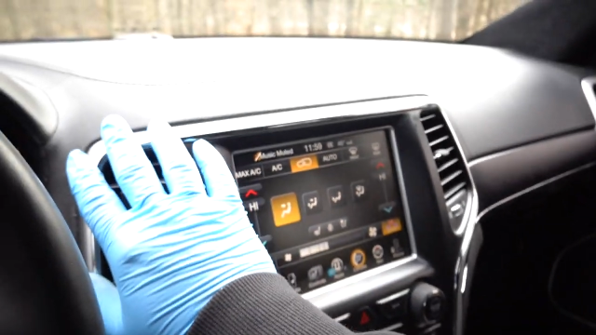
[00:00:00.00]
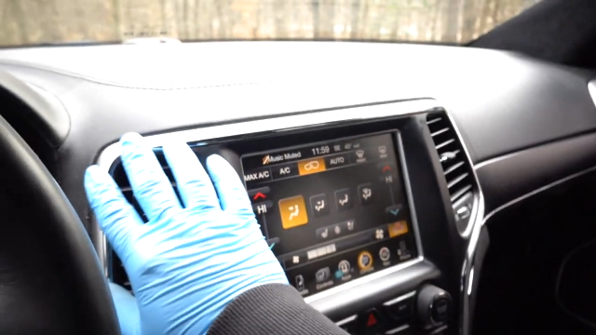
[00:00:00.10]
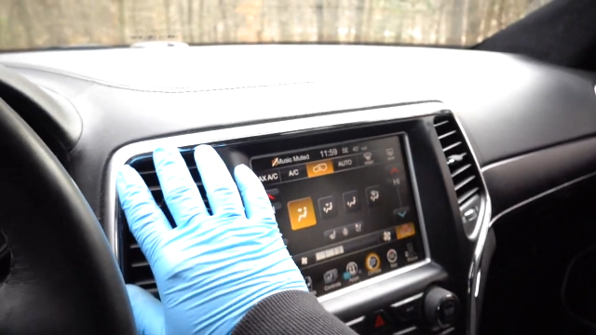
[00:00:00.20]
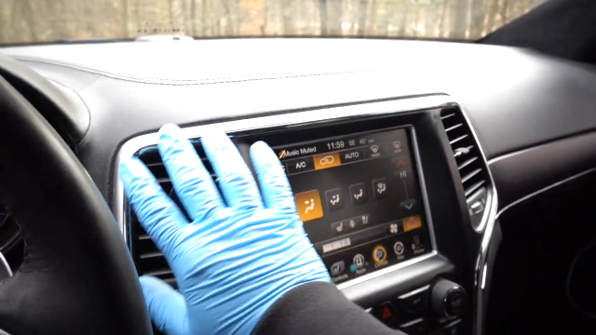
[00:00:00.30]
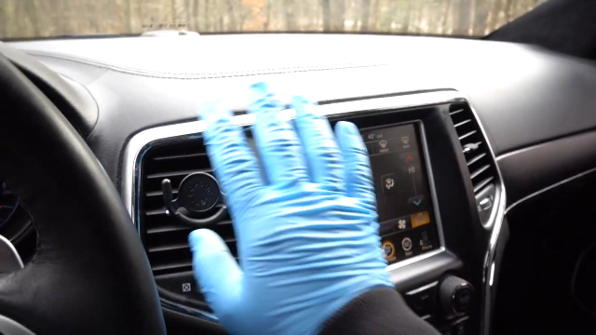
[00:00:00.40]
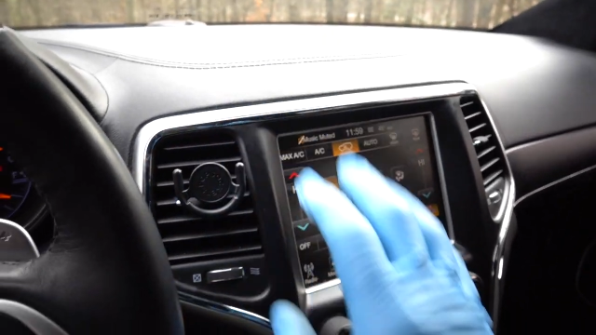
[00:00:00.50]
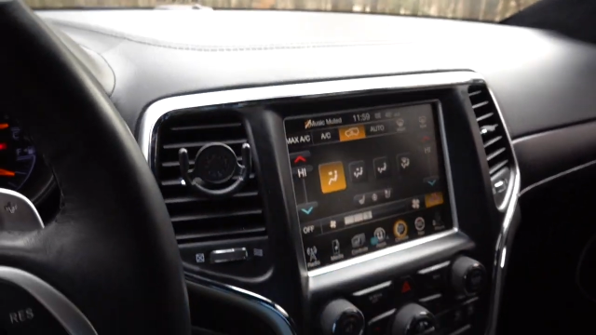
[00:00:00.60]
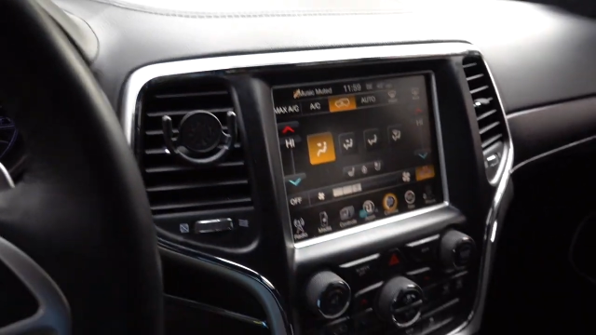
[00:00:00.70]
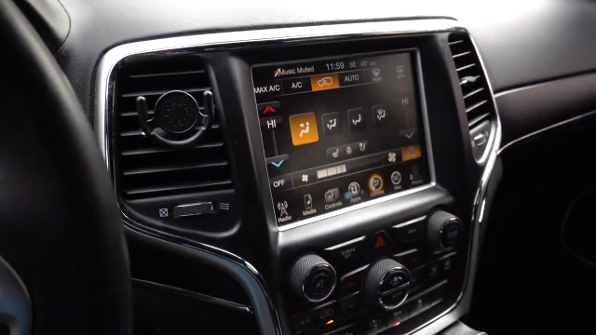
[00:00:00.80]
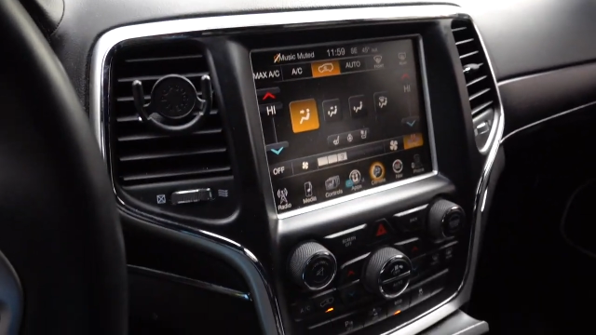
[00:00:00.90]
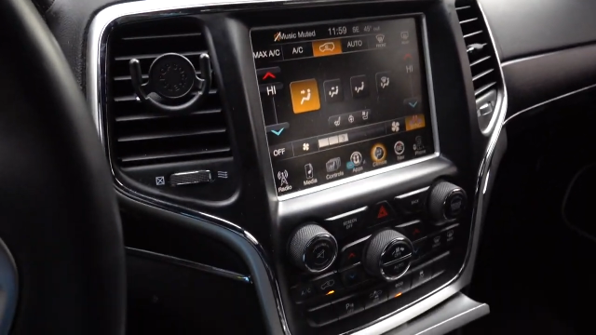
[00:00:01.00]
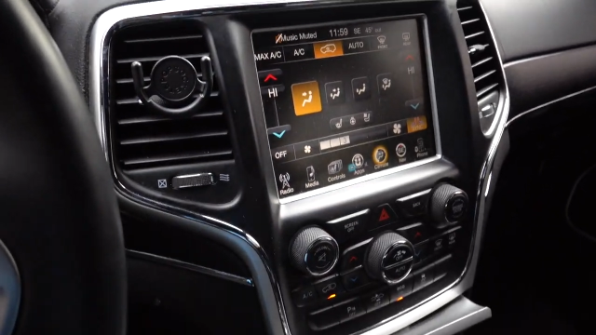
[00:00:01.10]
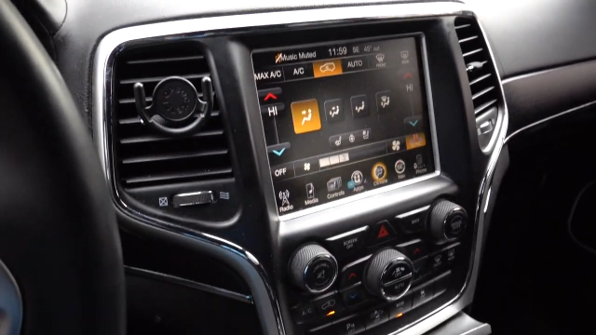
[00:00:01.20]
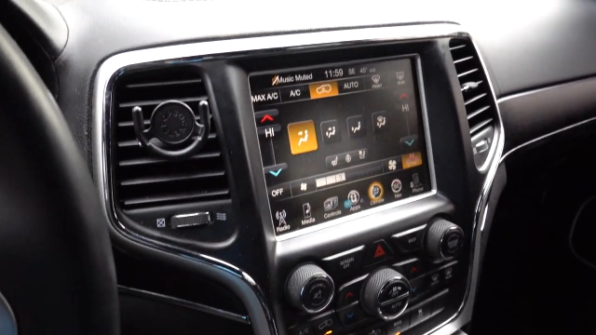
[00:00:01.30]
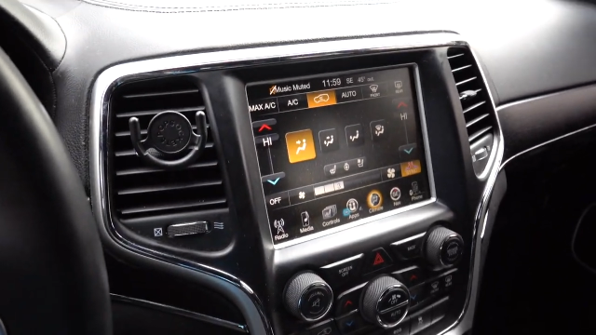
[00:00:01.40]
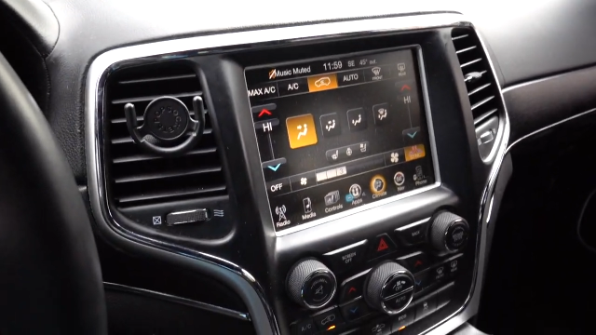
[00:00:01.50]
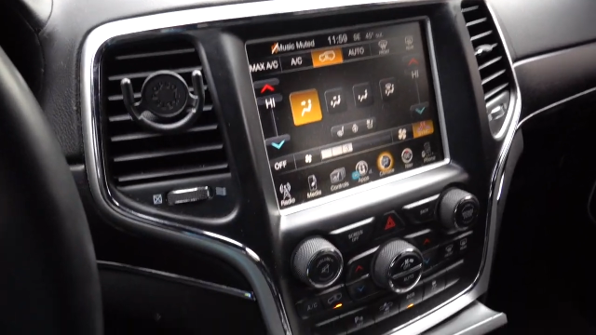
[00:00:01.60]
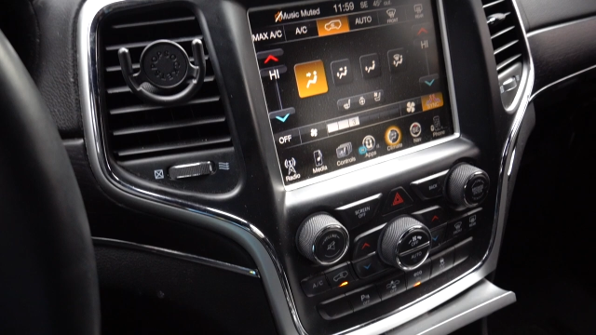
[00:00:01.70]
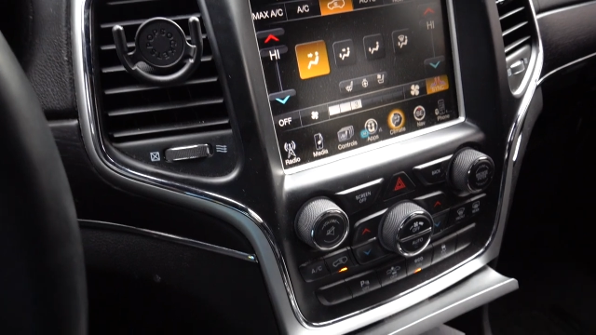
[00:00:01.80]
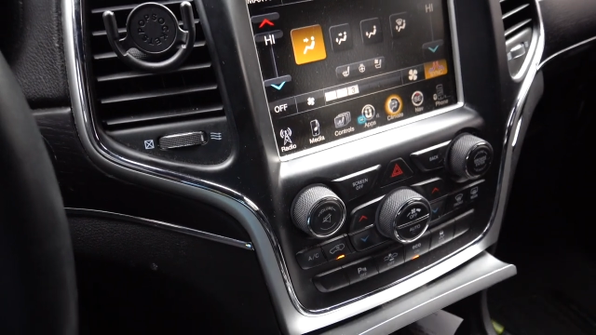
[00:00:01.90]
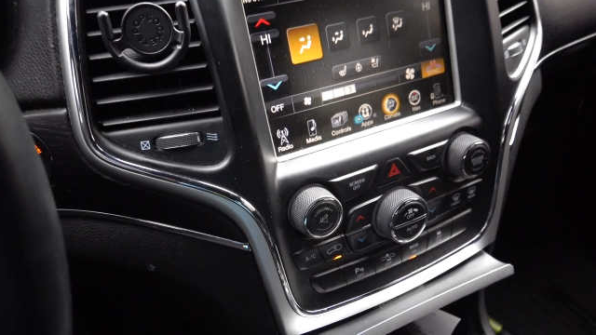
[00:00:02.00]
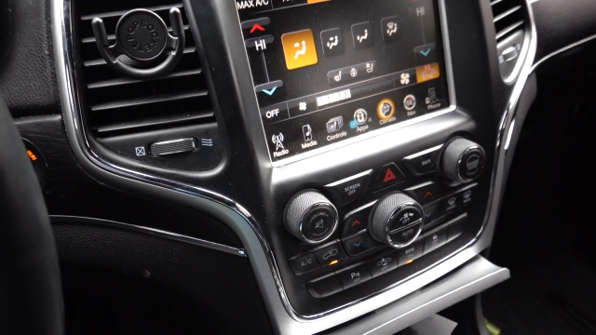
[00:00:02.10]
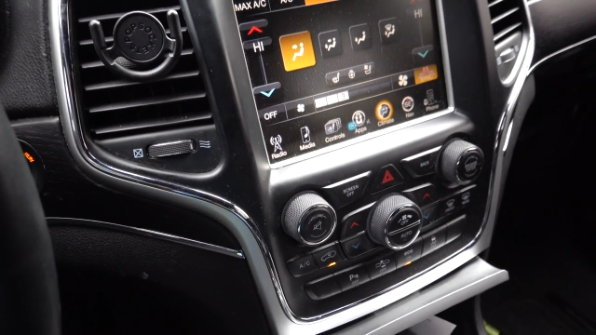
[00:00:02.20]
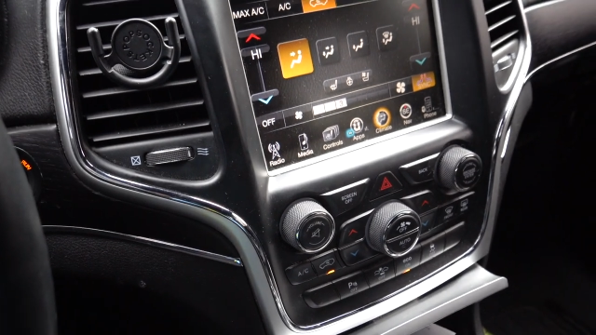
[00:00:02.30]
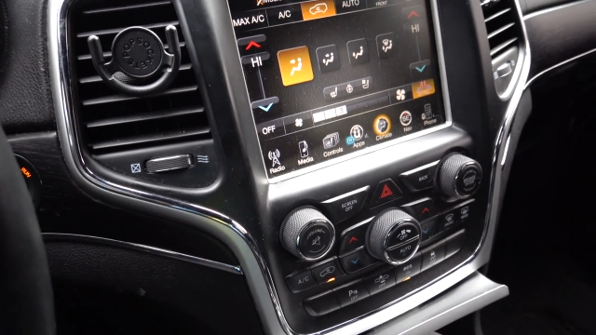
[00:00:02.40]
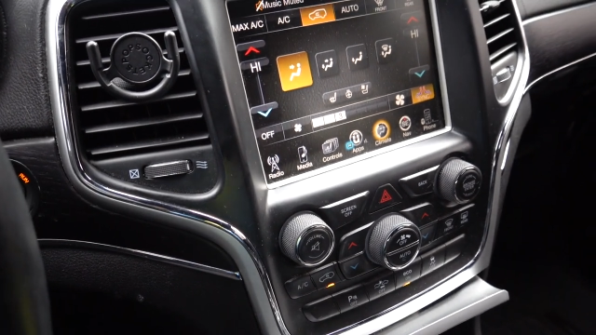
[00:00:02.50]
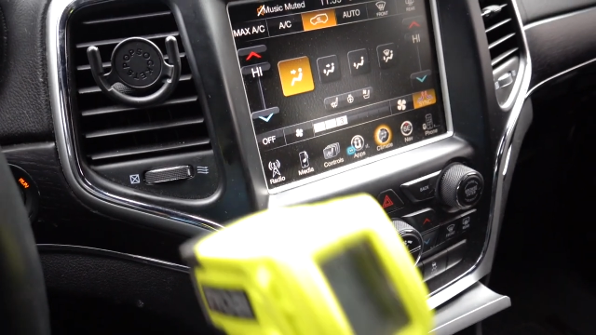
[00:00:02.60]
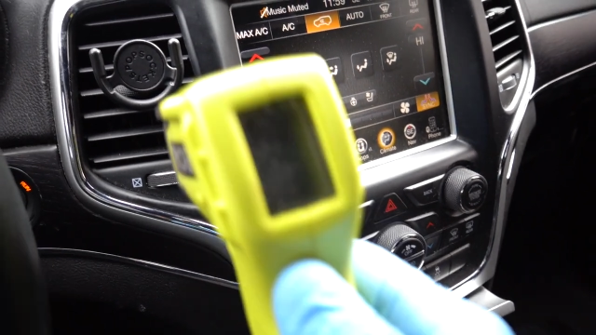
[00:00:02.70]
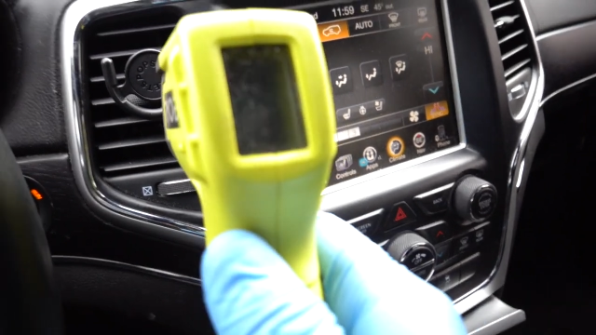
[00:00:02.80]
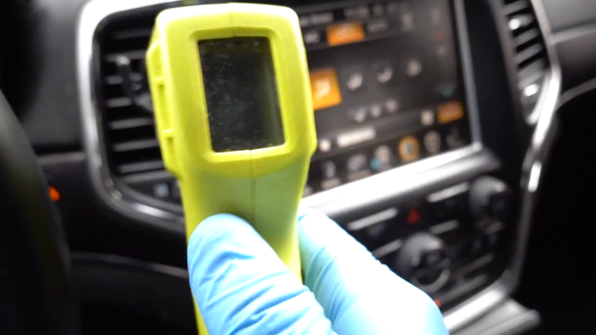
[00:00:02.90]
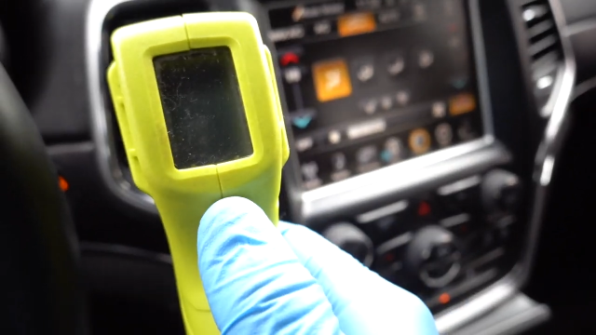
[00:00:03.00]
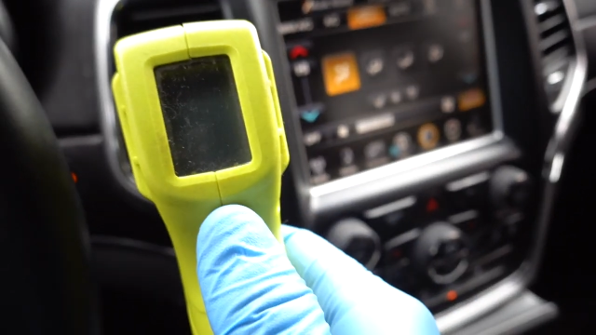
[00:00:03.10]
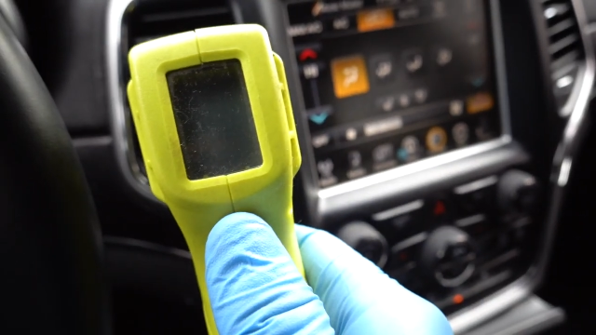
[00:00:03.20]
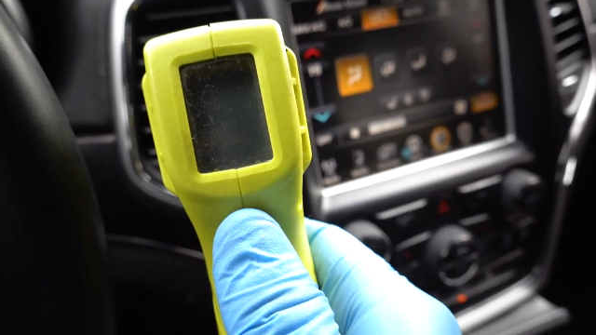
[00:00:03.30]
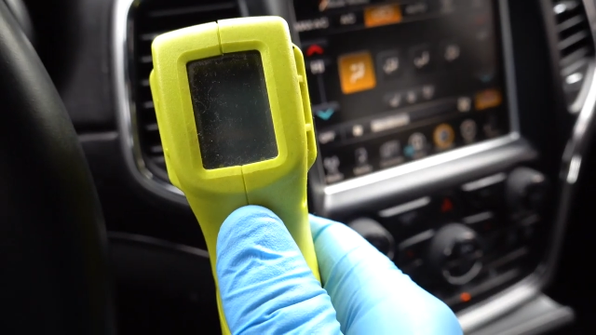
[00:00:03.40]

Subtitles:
[unreadable: no face in view]